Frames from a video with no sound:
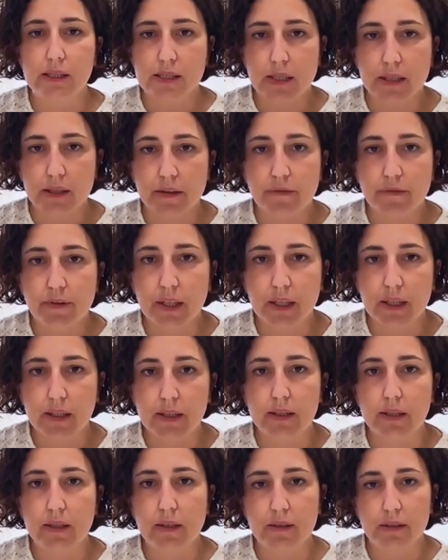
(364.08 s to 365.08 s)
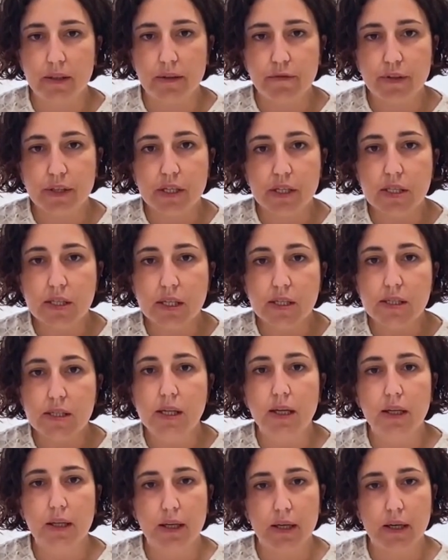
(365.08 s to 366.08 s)
significant differences
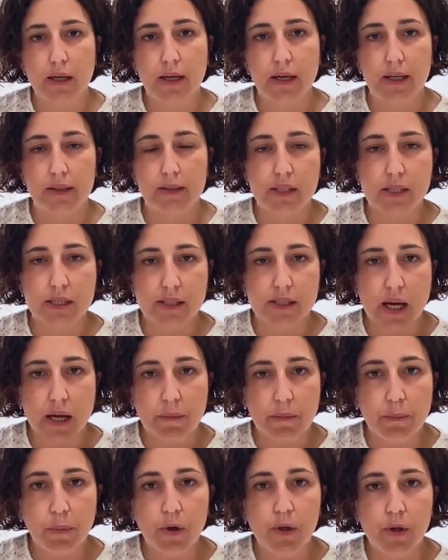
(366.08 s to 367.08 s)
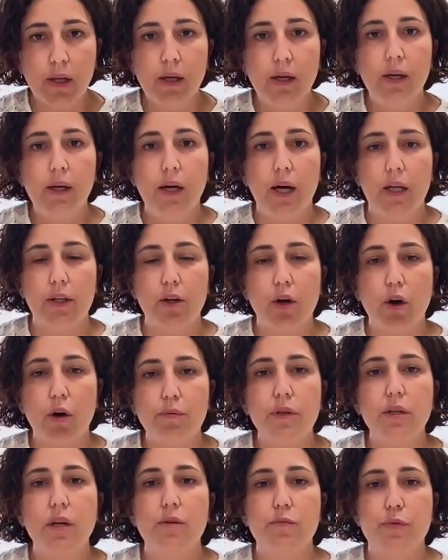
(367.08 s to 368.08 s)
uh, at this time point, point, an
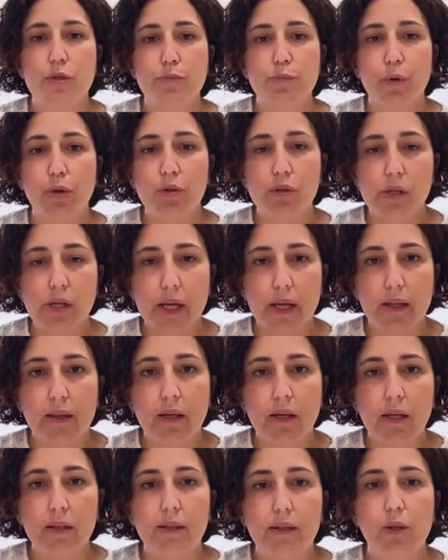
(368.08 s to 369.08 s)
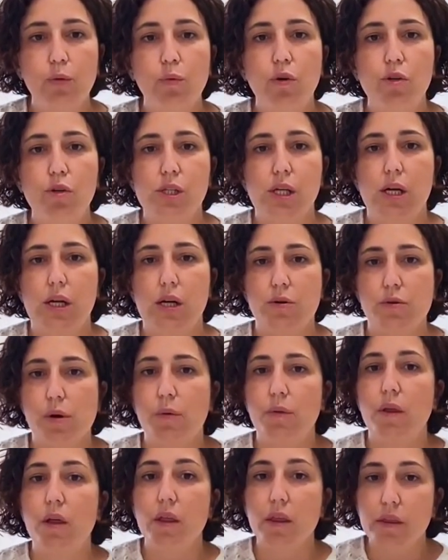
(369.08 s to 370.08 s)
overall response rate that was
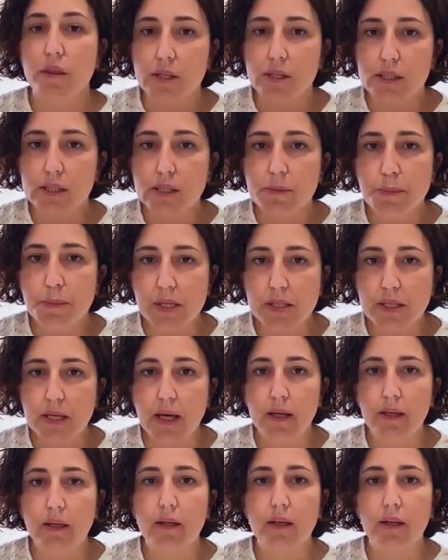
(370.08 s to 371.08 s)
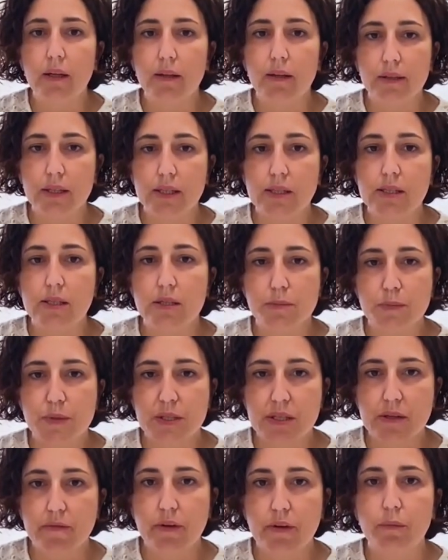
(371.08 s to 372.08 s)
around 30% in this
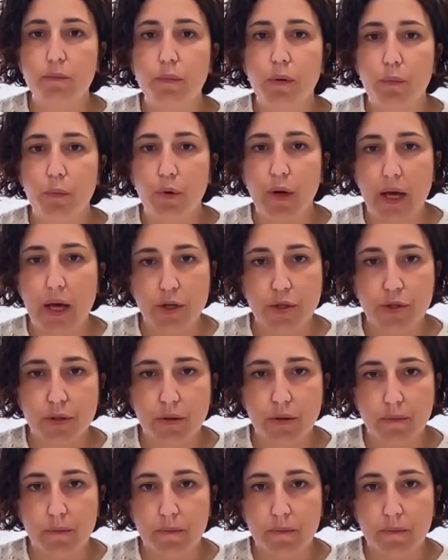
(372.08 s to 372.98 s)
specific population.